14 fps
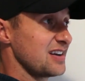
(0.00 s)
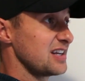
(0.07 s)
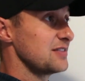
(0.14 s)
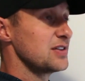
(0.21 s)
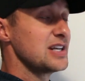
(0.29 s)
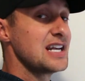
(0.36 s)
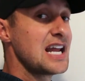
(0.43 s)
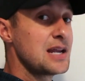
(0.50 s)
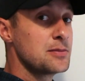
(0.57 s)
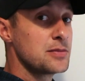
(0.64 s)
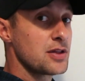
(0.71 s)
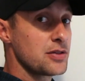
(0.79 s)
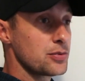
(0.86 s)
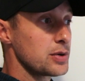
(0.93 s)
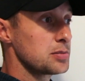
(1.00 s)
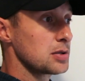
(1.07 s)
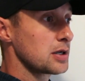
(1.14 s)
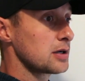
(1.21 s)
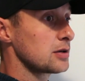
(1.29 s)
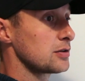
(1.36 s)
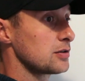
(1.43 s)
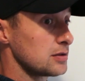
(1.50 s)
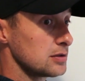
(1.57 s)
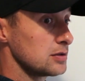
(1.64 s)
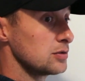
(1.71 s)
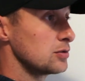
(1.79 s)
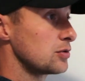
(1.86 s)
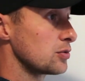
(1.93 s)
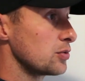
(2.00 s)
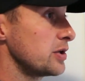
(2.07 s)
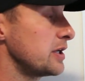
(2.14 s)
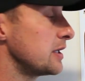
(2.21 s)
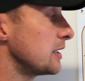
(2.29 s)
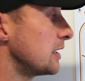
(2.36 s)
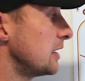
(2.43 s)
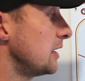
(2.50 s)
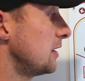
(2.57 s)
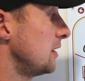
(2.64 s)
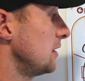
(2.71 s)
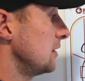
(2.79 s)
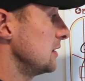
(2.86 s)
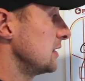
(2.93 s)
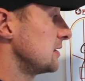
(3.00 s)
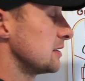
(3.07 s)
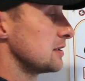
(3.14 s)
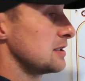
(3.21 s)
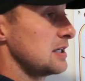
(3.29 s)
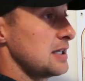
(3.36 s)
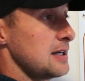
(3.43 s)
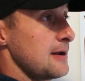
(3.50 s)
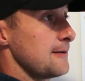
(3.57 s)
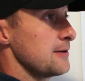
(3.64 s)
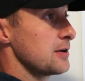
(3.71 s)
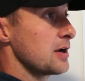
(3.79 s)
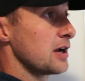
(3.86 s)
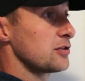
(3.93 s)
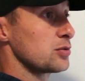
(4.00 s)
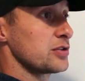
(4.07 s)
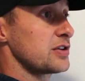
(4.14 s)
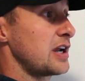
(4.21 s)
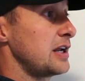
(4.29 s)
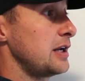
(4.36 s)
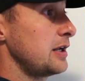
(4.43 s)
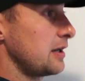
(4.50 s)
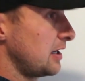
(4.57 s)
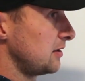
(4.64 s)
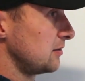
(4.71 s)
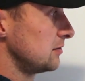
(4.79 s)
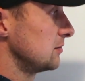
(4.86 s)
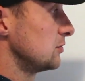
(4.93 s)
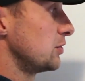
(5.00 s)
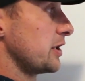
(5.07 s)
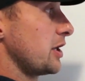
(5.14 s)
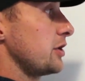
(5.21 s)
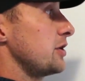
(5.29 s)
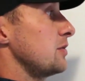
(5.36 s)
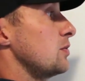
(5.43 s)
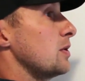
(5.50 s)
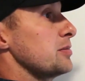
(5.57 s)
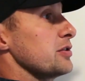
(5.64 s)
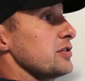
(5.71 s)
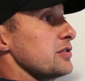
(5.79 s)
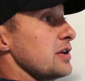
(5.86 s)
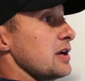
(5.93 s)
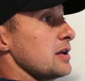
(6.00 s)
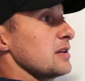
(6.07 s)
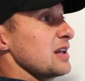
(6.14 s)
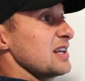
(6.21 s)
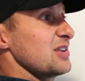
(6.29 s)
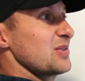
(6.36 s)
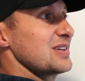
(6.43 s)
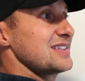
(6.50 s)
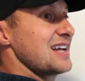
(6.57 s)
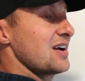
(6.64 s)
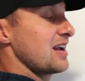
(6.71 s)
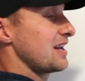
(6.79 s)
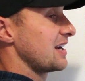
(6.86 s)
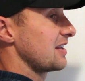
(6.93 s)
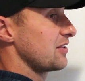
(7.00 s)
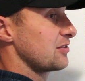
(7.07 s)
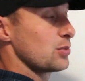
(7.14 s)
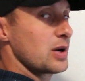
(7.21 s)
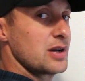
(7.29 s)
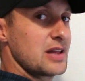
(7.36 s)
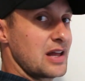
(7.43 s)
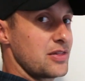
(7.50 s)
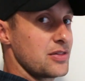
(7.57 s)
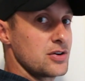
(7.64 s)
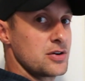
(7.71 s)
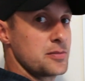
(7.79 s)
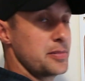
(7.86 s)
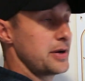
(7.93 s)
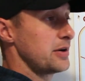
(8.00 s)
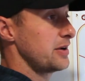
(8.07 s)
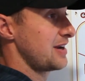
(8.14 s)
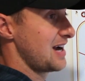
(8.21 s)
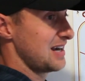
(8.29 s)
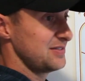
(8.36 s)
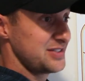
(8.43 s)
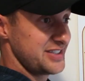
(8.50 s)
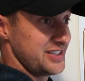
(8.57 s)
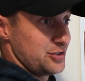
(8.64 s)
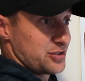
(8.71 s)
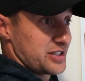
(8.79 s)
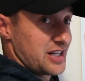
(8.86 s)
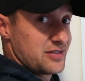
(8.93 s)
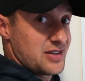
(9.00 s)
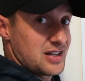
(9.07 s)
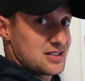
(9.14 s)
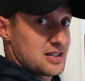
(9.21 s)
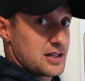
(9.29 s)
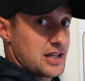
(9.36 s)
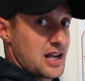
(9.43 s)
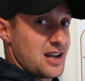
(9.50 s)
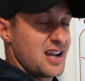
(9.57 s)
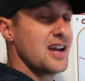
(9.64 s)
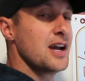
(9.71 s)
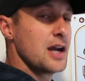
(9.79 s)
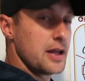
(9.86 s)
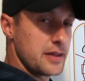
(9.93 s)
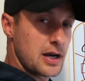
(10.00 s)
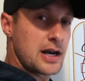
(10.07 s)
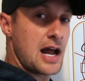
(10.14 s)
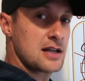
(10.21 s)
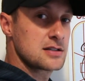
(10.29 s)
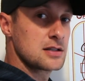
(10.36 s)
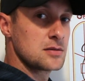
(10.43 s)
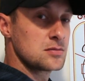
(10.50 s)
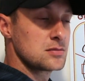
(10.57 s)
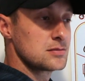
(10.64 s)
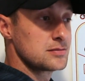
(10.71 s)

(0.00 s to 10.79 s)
even name the 3 players. You 3. Listen, you guys were skating at 101%, then you went down, and I swear that third period, I've seen you skate faster than that. And then I'd ask them,